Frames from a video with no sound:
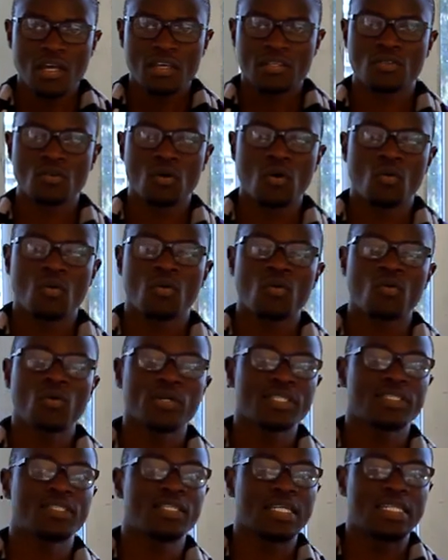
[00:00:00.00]
So
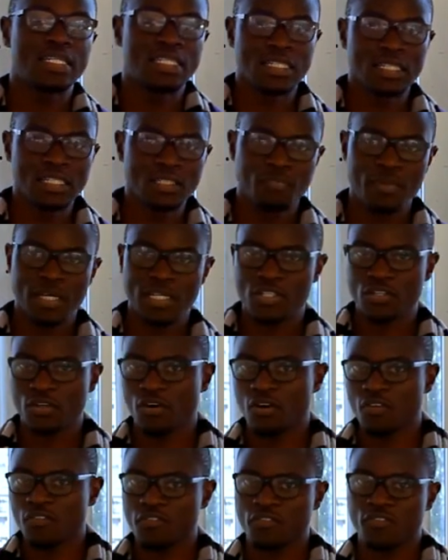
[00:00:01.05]
what's the treatment
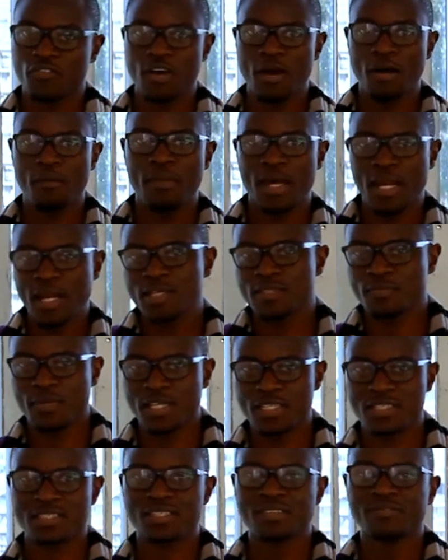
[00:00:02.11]
of
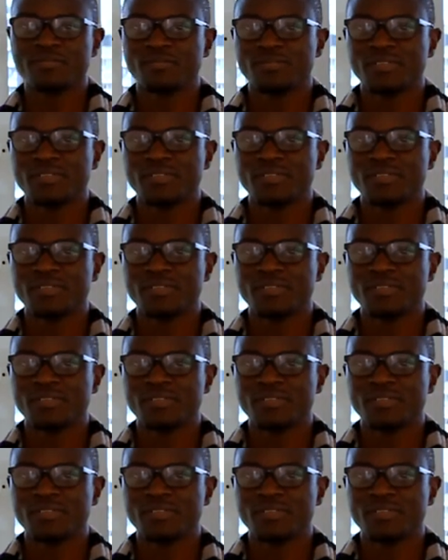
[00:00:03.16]
marasmus?